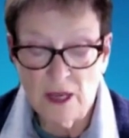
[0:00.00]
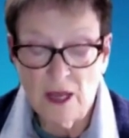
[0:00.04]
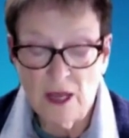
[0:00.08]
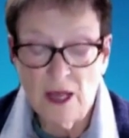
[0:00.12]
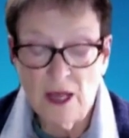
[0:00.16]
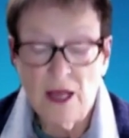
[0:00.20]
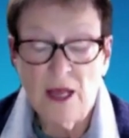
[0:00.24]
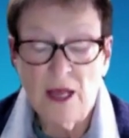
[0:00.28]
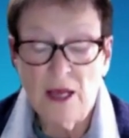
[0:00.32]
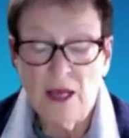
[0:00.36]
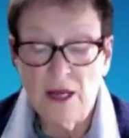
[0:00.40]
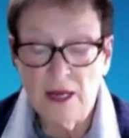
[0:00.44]

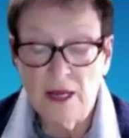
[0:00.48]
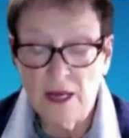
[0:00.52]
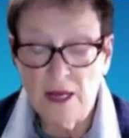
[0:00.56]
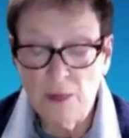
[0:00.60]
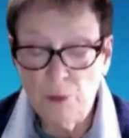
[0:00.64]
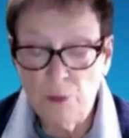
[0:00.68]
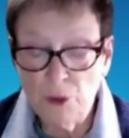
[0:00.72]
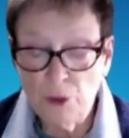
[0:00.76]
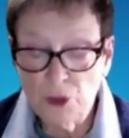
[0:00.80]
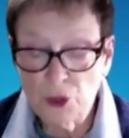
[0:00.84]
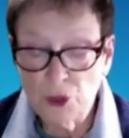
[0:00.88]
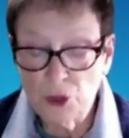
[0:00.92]

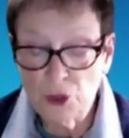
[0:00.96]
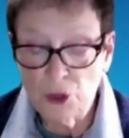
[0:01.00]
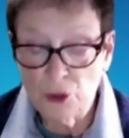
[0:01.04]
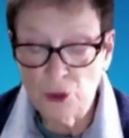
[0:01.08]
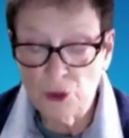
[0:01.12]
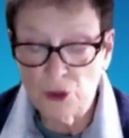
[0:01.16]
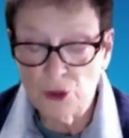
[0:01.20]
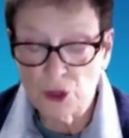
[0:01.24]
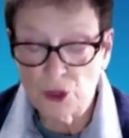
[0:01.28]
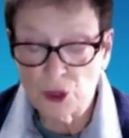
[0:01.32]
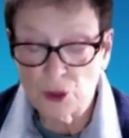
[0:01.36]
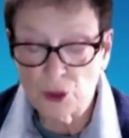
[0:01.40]
enables
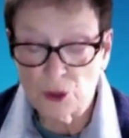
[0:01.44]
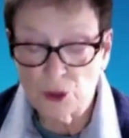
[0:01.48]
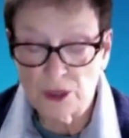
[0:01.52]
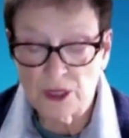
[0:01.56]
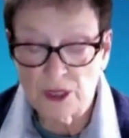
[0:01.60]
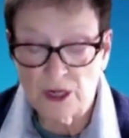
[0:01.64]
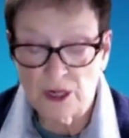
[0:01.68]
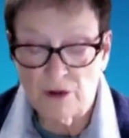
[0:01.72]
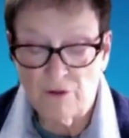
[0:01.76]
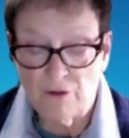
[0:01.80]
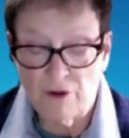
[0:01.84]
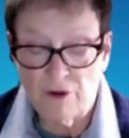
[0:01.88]
students to
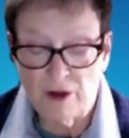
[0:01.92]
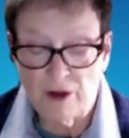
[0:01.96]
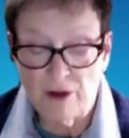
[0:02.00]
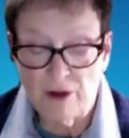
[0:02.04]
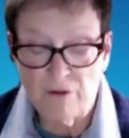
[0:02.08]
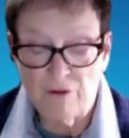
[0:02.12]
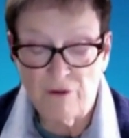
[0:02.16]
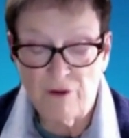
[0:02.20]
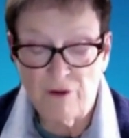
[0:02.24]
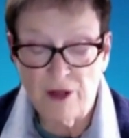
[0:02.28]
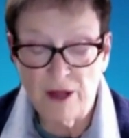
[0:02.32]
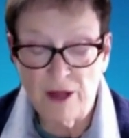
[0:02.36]
identify
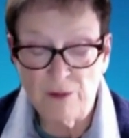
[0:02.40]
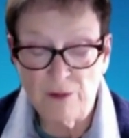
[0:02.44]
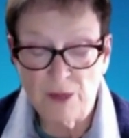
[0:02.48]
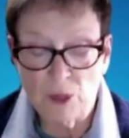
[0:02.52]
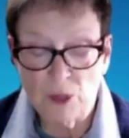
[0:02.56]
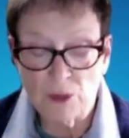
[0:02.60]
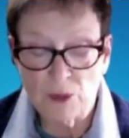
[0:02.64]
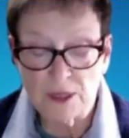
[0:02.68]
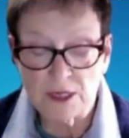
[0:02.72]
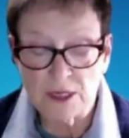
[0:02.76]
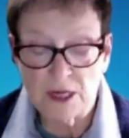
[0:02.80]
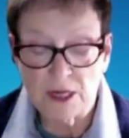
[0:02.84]
family
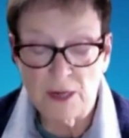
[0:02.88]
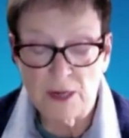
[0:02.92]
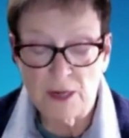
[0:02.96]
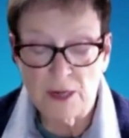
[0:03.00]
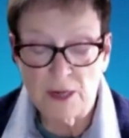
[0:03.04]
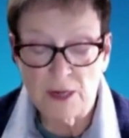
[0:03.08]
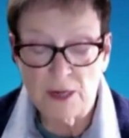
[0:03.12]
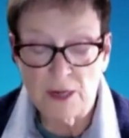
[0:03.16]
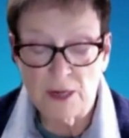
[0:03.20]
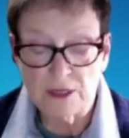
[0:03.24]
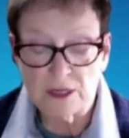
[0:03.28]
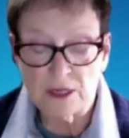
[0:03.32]

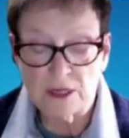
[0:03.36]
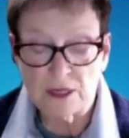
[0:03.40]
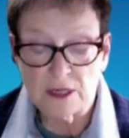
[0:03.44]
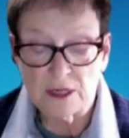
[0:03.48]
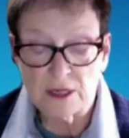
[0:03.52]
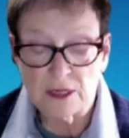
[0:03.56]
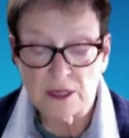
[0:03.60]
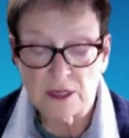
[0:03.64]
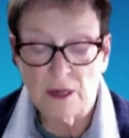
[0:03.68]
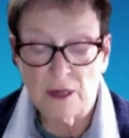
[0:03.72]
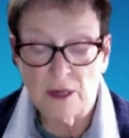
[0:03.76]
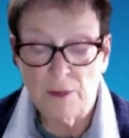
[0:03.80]
resemblances
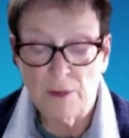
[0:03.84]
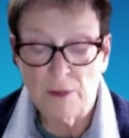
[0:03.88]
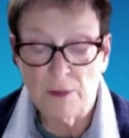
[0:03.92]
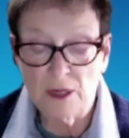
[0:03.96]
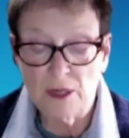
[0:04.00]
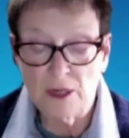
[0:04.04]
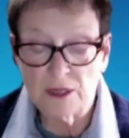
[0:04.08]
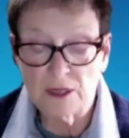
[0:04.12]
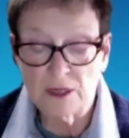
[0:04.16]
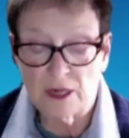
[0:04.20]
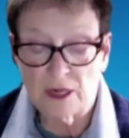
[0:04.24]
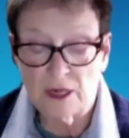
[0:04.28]

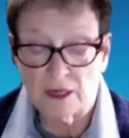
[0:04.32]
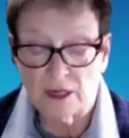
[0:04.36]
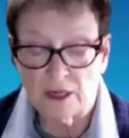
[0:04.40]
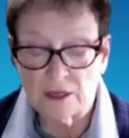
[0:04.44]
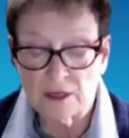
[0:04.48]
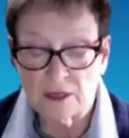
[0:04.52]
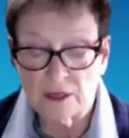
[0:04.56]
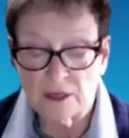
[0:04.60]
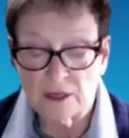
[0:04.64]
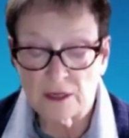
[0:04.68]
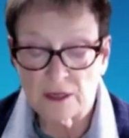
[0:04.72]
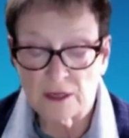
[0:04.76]
among
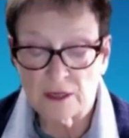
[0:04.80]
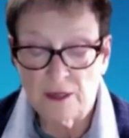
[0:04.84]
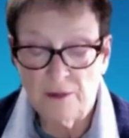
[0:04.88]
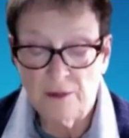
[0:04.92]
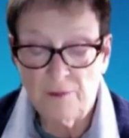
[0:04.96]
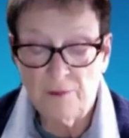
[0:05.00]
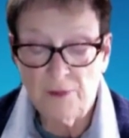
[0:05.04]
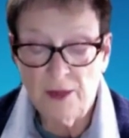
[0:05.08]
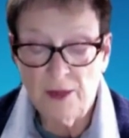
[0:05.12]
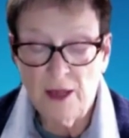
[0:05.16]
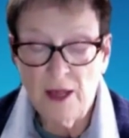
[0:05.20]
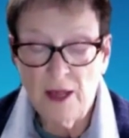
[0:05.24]
texts
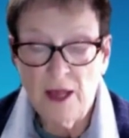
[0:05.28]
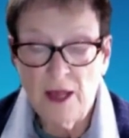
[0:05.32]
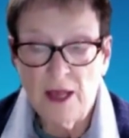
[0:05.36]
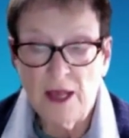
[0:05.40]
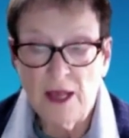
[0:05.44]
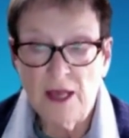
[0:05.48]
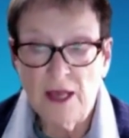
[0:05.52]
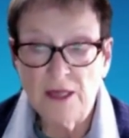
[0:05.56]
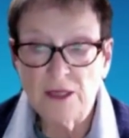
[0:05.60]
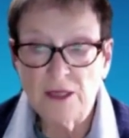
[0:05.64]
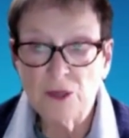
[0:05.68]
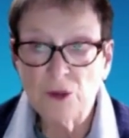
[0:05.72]

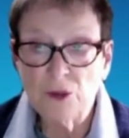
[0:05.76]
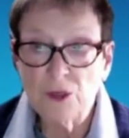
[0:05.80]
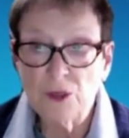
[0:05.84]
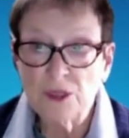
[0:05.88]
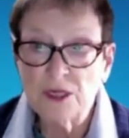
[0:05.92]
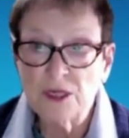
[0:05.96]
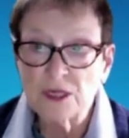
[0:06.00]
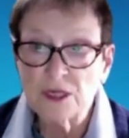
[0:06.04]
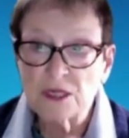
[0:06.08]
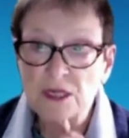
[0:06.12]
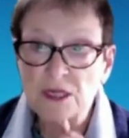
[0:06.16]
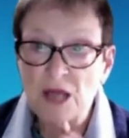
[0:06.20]
and to
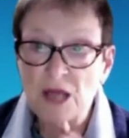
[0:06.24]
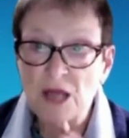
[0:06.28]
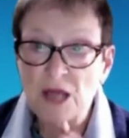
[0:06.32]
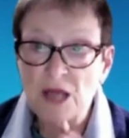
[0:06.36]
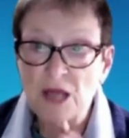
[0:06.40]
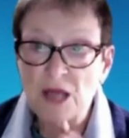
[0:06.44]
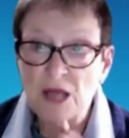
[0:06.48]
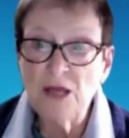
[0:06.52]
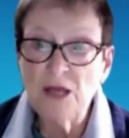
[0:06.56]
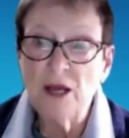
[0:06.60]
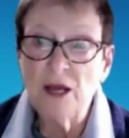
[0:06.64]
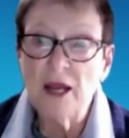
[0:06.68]
decide
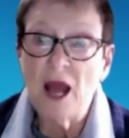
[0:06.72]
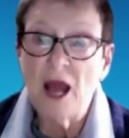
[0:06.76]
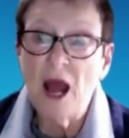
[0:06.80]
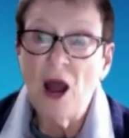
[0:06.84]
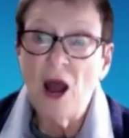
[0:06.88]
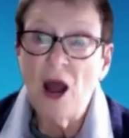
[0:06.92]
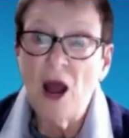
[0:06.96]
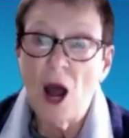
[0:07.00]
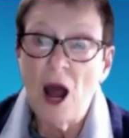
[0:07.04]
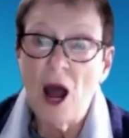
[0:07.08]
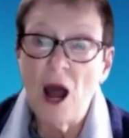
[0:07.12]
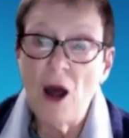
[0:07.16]
on
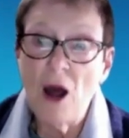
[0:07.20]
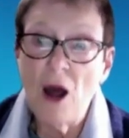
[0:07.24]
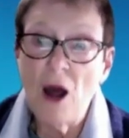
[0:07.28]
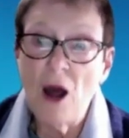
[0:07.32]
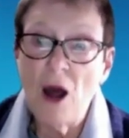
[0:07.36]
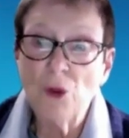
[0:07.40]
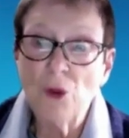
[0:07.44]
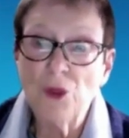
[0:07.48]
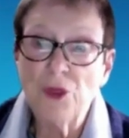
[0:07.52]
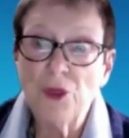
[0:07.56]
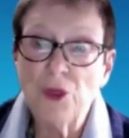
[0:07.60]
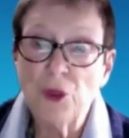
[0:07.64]
how
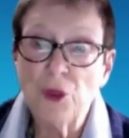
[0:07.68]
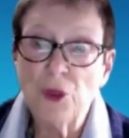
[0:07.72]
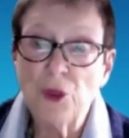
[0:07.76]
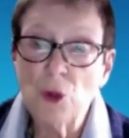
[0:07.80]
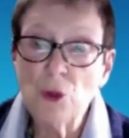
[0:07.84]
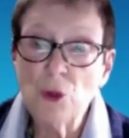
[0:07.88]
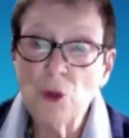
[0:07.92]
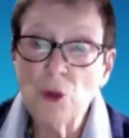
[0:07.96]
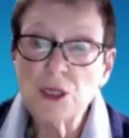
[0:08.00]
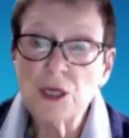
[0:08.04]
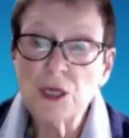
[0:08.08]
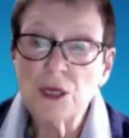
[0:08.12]

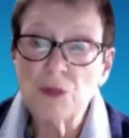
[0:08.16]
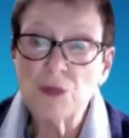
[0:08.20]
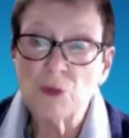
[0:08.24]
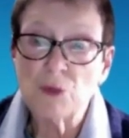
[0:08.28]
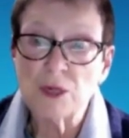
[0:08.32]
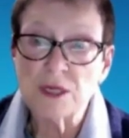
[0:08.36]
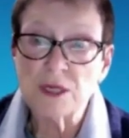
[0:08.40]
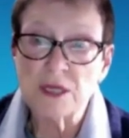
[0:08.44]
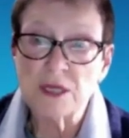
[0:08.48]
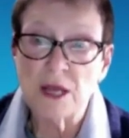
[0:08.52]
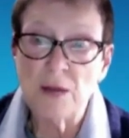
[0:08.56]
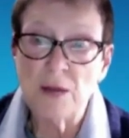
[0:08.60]
those
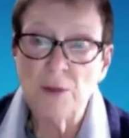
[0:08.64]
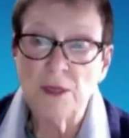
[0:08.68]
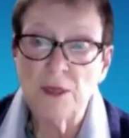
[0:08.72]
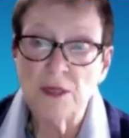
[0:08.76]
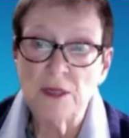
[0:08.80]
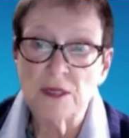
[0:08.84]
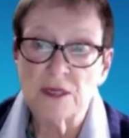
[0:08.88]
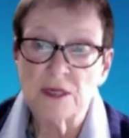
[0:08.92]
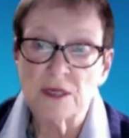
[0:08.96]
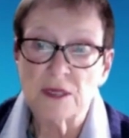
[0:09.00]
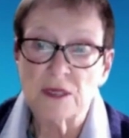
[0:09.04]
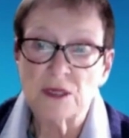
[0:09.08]

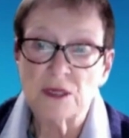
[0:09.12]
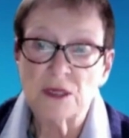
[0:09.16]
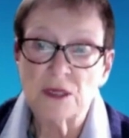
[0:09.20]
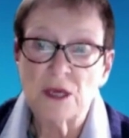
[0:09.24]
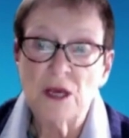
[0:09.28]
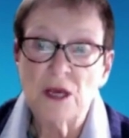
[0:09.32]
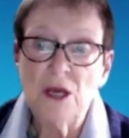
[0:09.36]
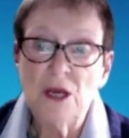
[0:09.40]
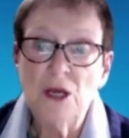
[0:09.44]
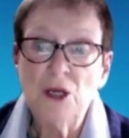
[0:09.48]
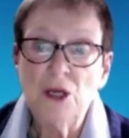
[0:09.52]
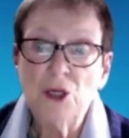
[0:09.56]
resemblances
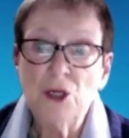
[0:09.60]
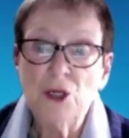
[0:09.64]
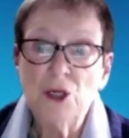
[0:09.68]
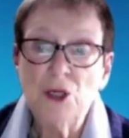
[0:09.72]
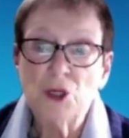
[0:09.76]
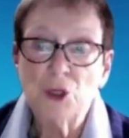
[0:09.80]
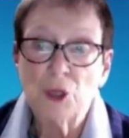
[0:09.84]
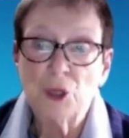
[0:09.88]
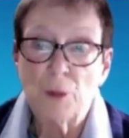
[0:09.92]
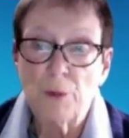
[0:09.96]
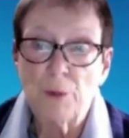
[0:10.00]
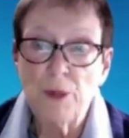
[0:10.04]

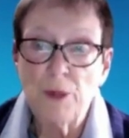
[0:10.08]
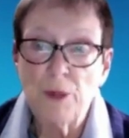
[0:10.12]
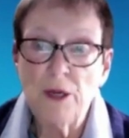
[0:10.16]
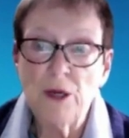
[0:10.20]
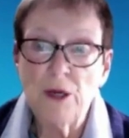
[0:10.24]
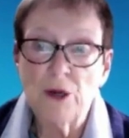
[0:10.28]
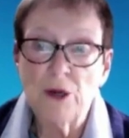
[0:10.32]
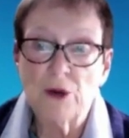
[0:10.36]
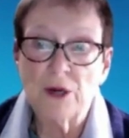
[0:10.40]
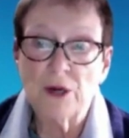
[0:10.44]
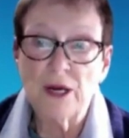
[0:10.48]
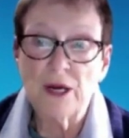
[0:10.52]
should
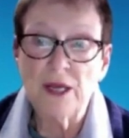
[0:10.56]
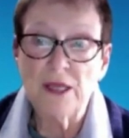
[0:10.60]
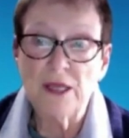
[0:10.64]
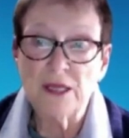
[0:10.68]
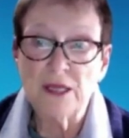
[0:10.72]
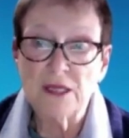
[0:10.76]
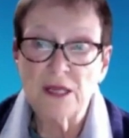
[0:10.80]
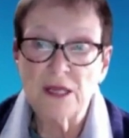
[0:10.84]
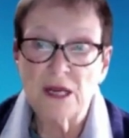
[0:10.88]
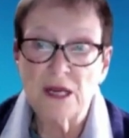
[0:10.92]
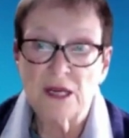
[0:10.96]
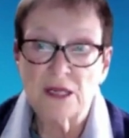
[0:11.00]
appear in the
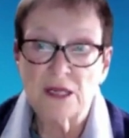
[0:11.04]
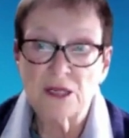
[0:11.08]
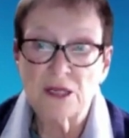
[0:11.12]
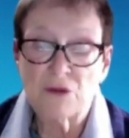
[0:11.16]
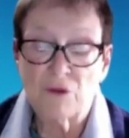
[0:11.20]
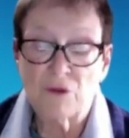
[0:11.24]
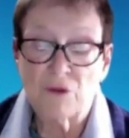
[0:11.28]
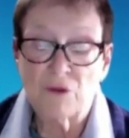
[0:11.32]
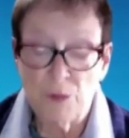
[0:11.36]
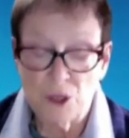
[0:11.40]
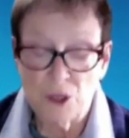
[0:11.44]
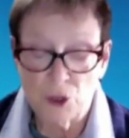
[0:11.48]
text
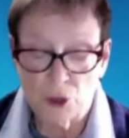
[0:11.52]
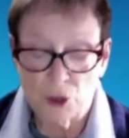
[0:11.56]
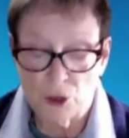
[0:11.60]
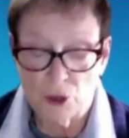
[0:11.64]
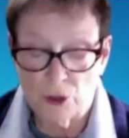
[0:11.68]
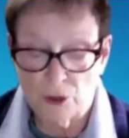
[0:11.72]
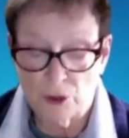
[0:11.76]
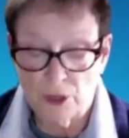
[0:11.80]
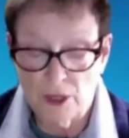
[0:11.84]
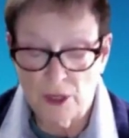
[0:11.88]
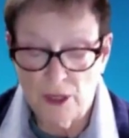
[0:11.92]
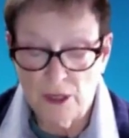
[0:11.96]
from the
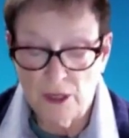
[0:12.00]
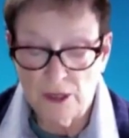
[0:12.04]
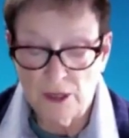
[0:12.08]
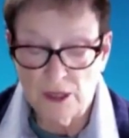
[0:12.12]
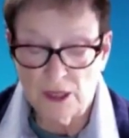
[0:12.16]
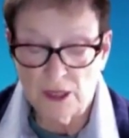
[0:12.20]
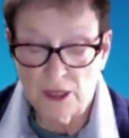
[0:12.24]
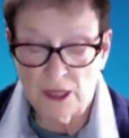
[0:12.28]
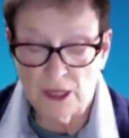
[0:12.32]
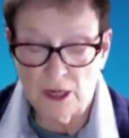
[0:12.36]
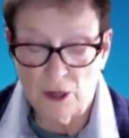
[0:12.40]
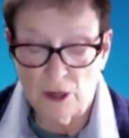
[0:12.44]
genre that
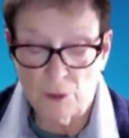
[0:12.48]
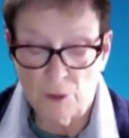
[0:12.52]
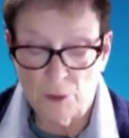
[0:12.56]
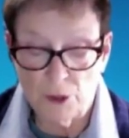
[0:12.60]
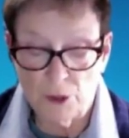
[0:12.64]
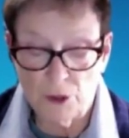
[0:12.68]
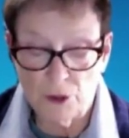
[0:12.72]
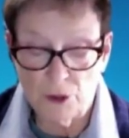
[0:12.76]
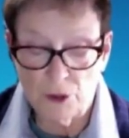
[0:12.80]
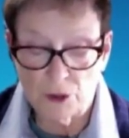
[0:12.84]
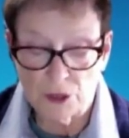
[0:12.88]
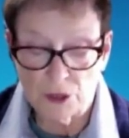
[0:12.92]
they are
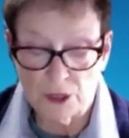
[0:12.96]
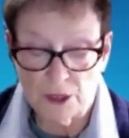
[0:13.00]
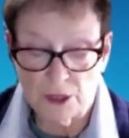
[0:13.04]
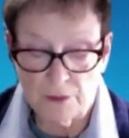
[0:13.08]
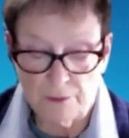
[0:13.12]
producing. And